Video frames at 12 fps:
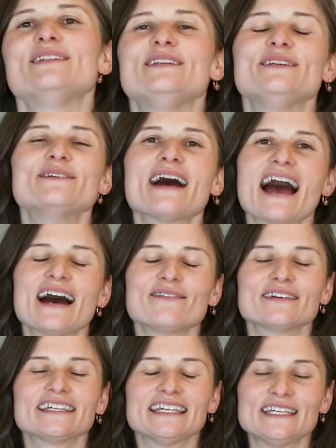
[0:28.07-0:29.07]
Do you
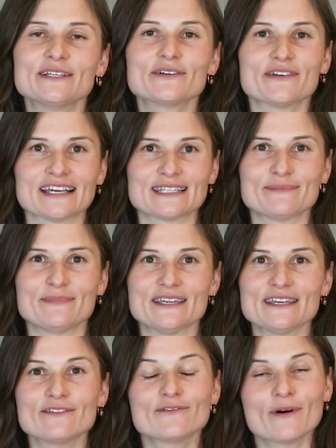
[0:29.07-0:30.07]
have a keto
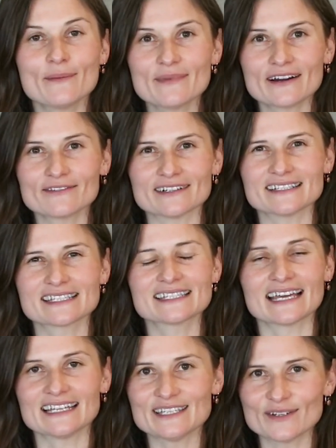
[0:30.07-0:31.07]
recipe for muffins
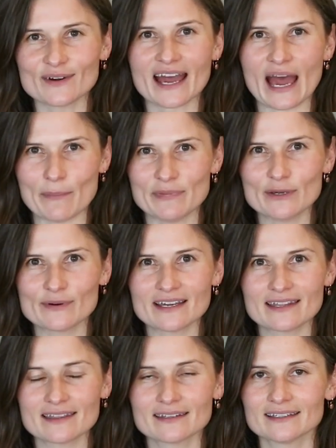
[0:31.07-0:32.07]
that you're happy
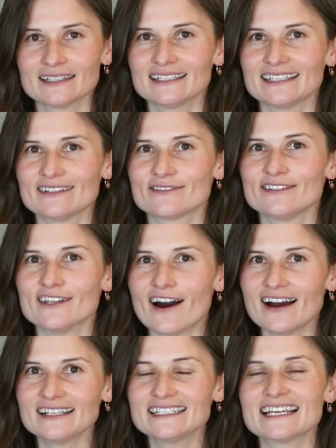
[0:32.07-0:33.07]
with? If
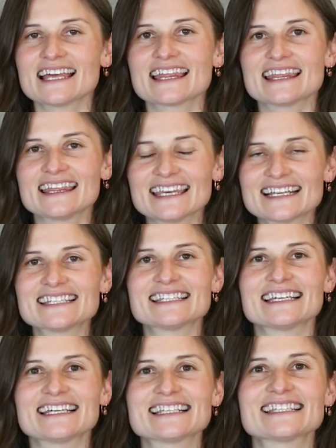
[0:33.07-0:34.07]
not, this
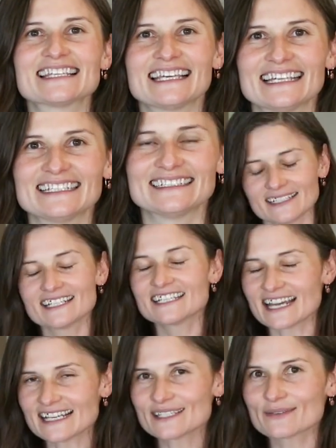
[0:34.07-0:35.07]
is it.
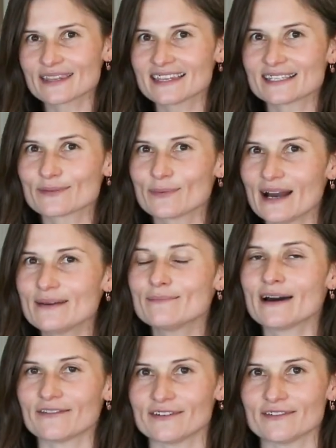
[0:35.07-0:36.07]
Just with this
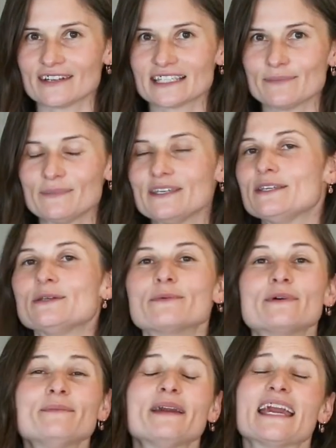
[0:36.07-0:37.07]
one muffin recipe, you
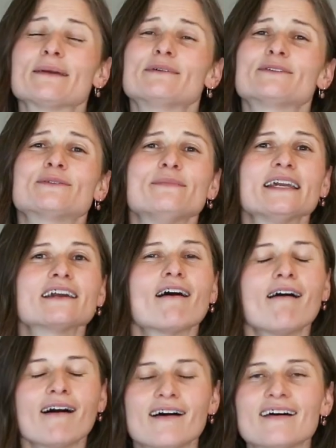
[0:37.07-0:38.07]
will be able to make
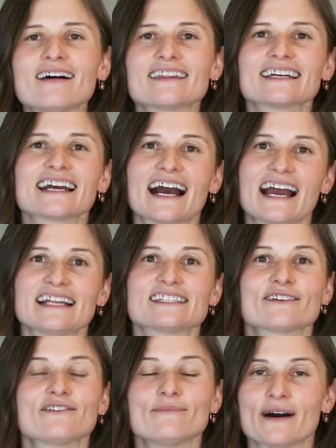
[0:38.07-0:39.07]
all the
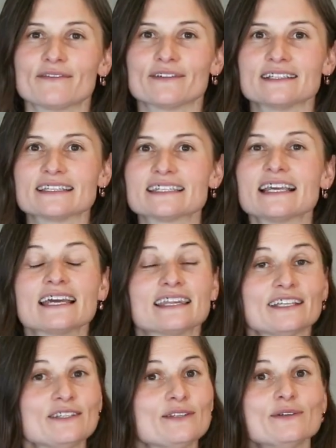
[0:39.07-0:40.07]
kinds of muffins
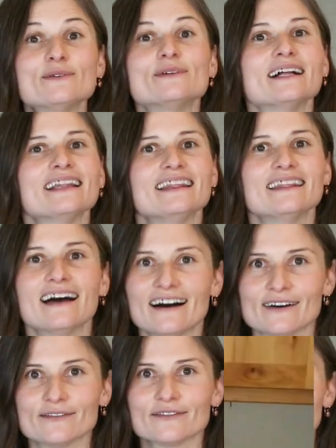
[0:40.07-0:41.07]
that you
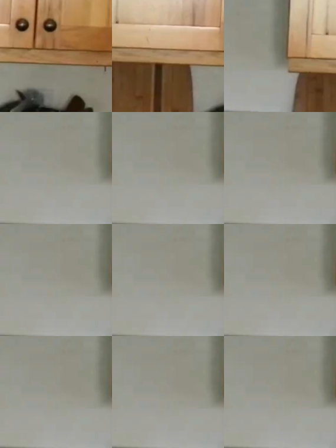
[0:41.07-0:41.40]
love.